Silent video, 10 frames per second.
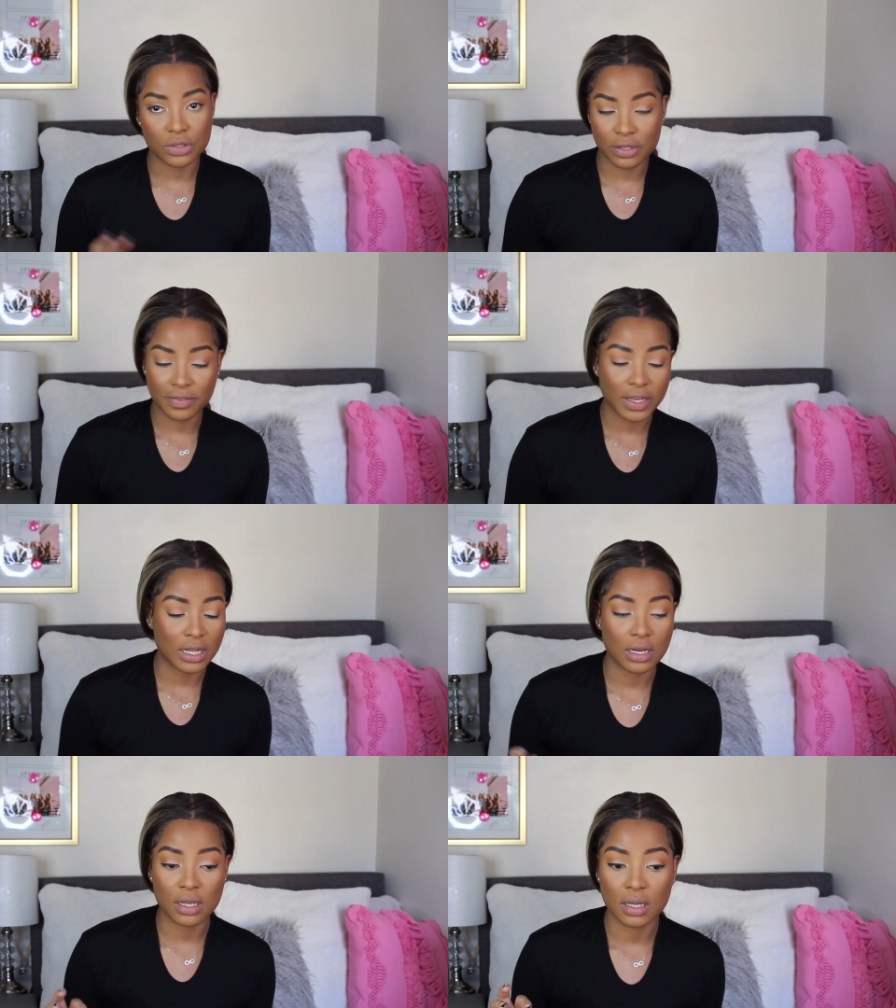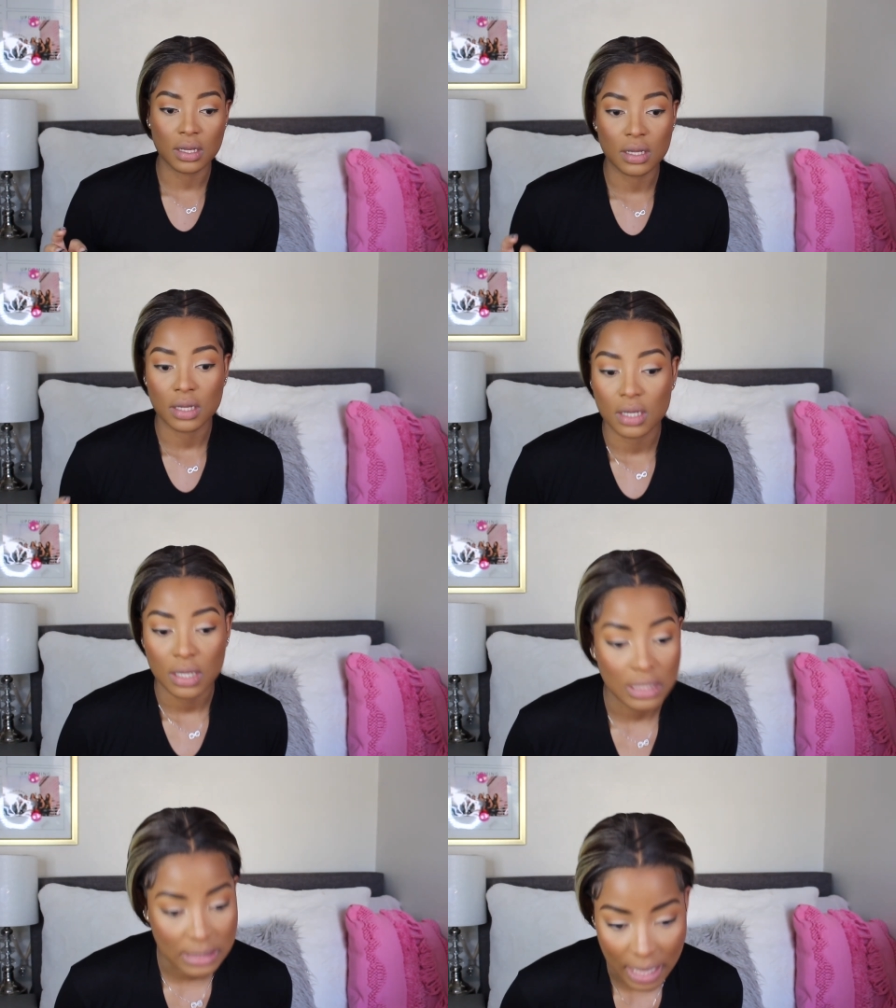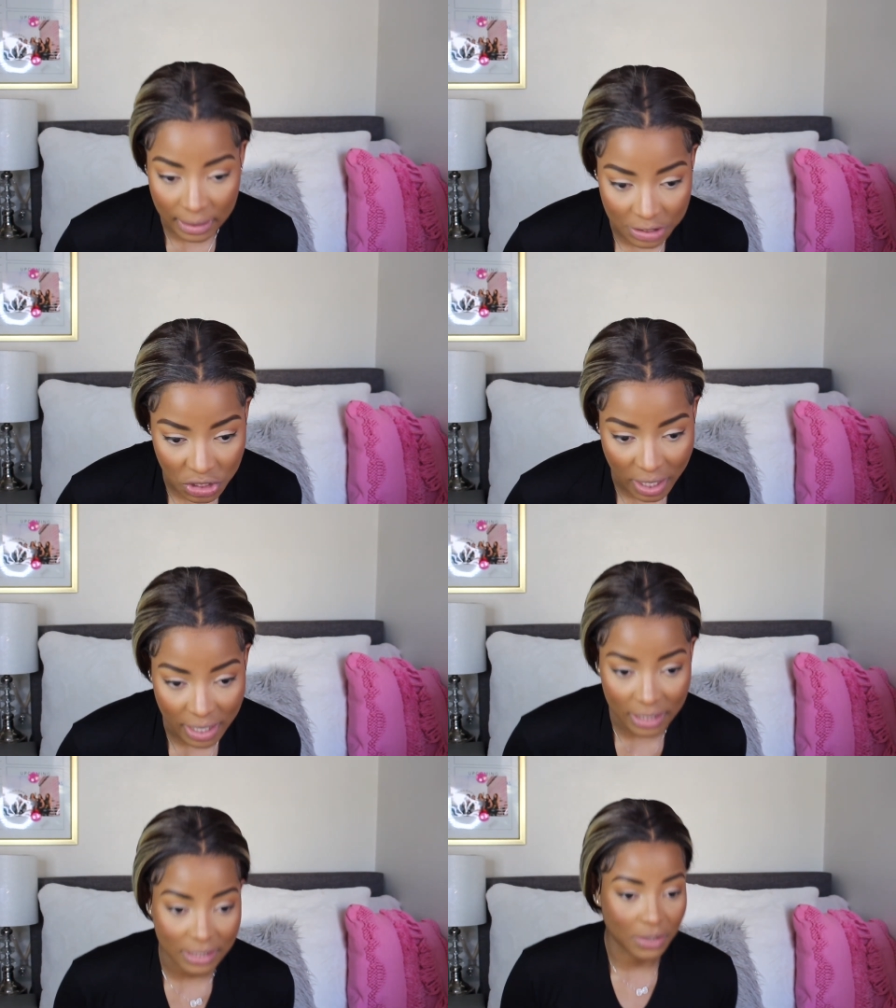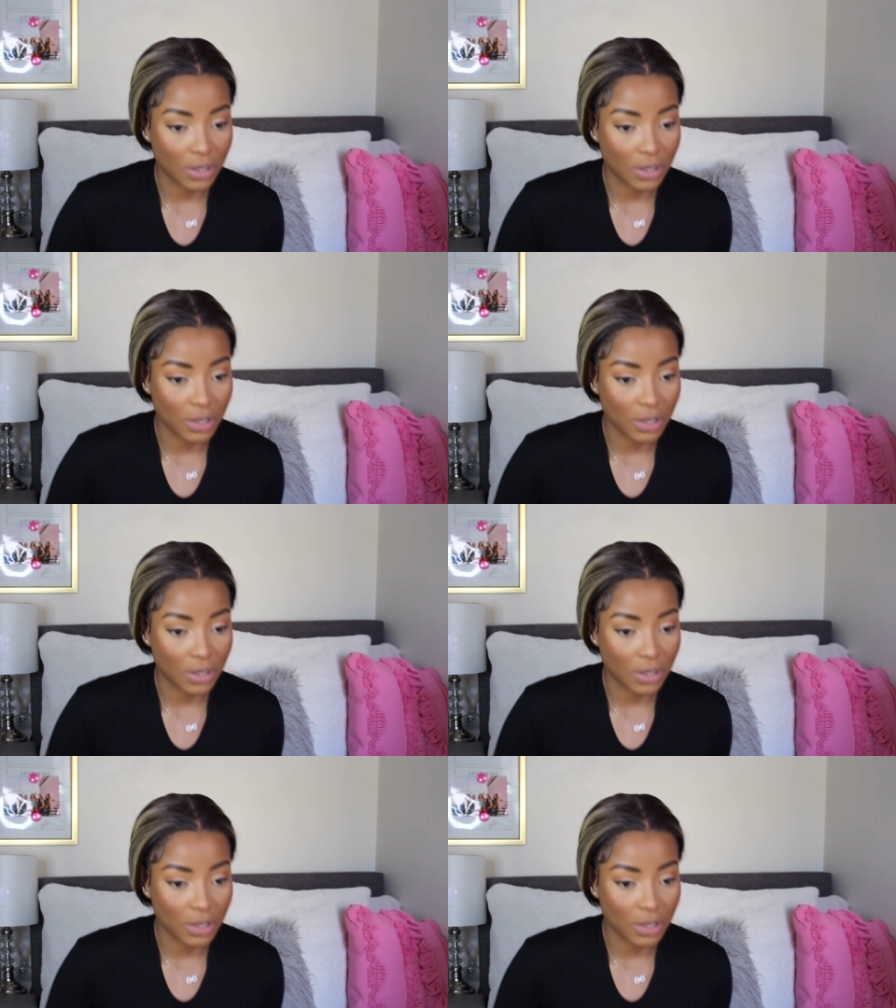driven, intelligent.